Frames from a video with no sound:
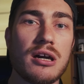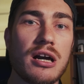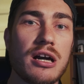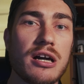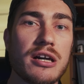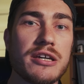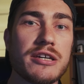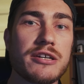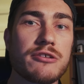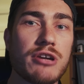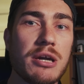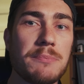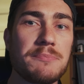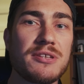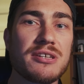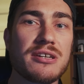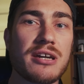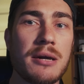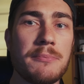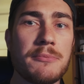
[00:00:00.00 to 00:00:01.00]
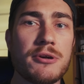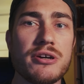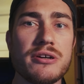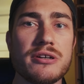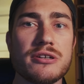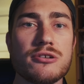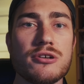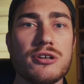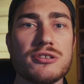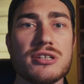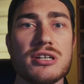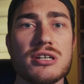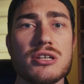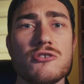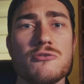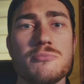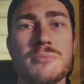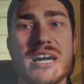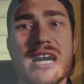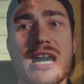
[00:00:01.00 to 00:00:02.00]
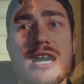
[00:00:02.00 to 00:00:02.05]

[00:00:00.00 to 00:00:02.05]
I grabbed the camera, got out of my